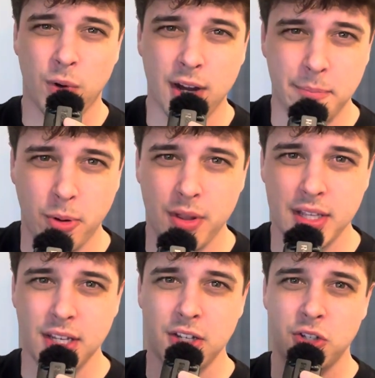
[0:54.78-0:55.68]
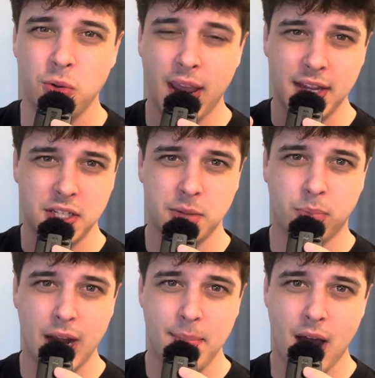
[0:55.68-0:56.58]
gonna pour this into a
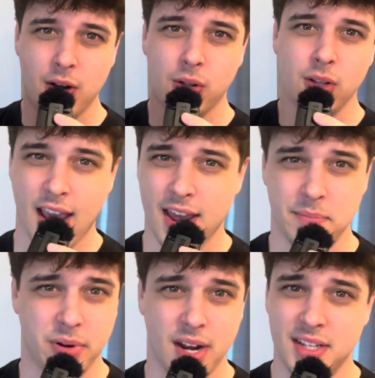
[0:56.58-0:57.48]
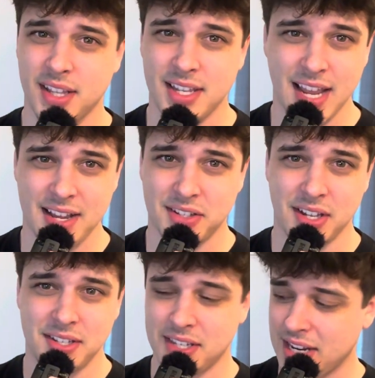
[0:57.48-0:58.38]
spray bottle and put it to the test
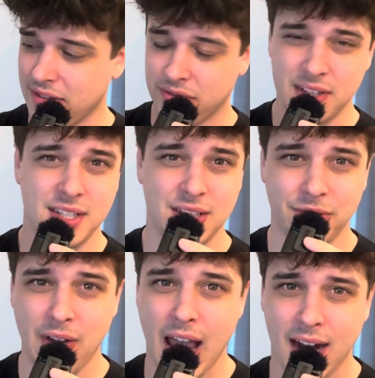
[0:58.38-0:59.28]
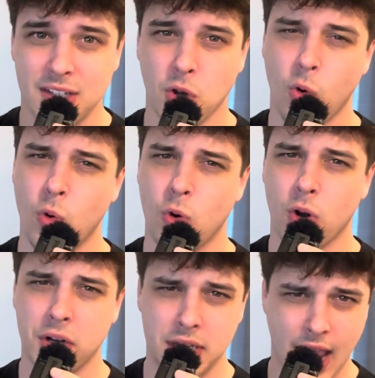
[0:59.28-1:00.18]
and see if this is fact
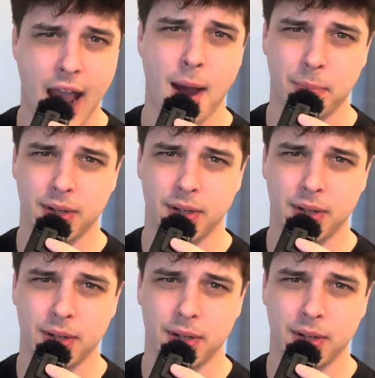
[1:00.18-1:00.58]
or cap.